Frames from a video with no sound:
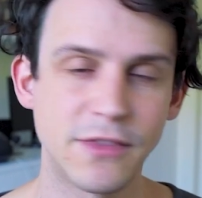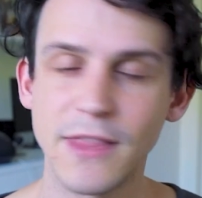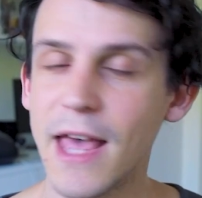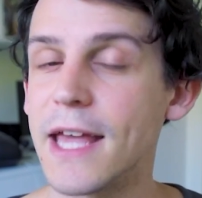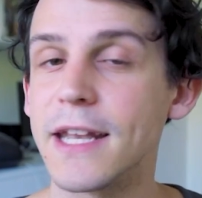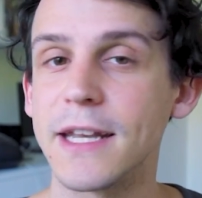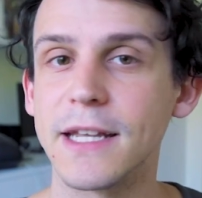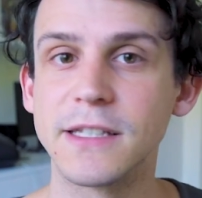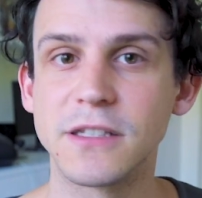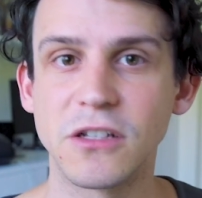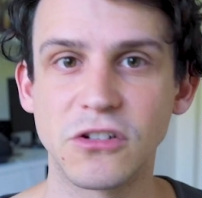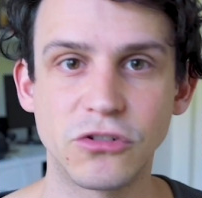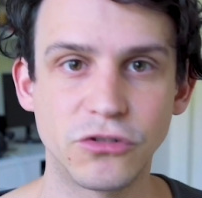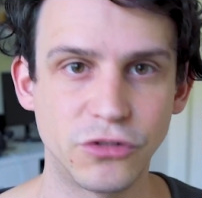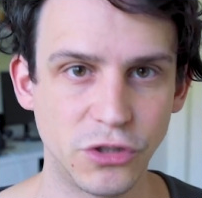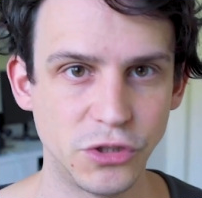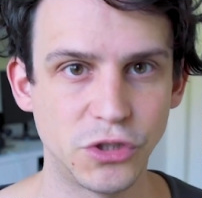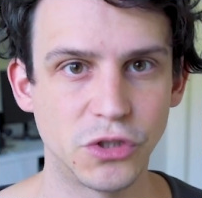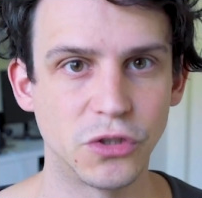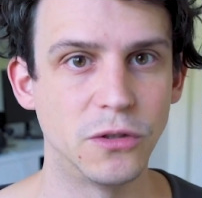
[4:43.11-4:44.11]
and that is a
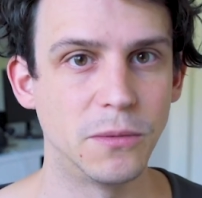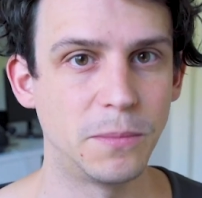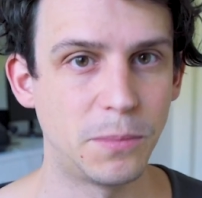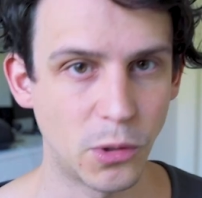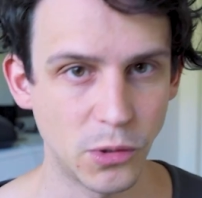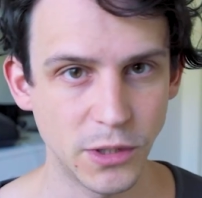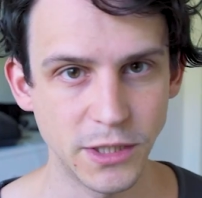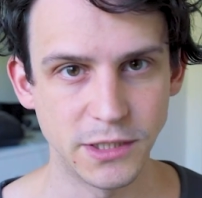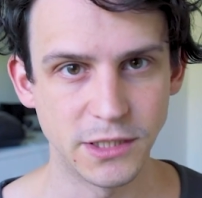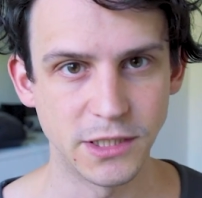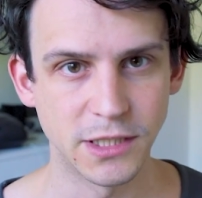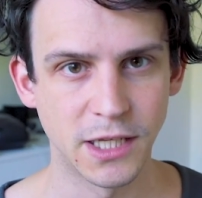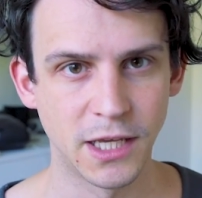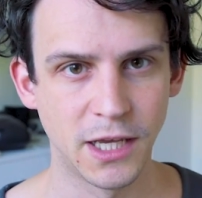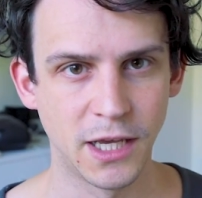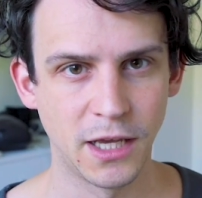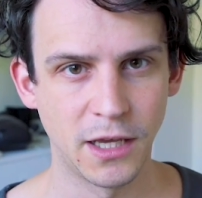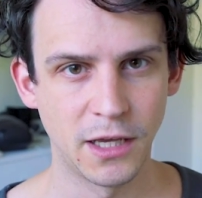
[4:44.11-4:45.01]
crucial point.